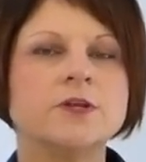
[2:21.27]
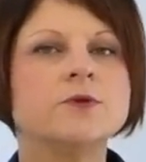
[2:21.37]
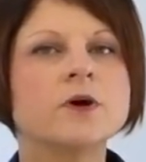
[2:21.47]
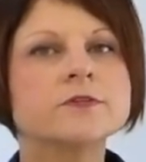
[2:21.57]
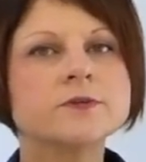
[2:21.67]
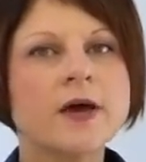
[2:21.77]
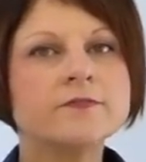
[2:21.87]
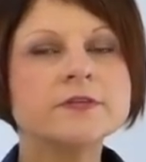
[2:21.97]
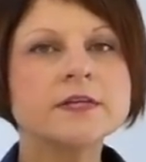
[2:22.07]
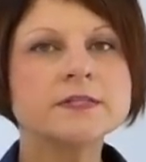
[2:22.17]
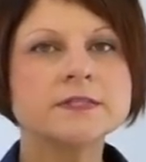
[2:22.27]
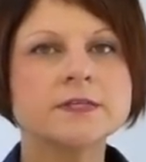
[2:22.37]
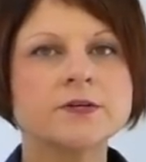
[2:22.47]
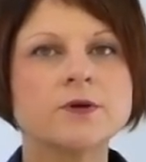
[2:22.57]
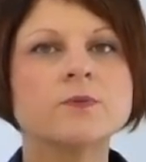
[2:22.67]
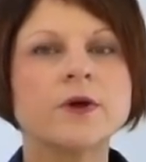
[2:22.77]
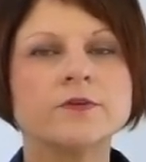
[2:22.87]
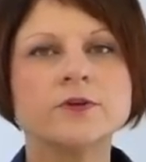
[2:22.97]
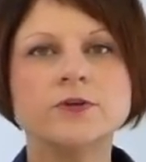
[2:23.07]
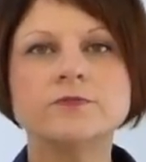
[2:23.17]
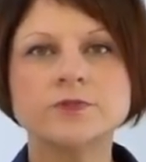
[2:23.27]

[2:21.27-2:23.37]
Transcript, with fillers: You also have to consider whether you've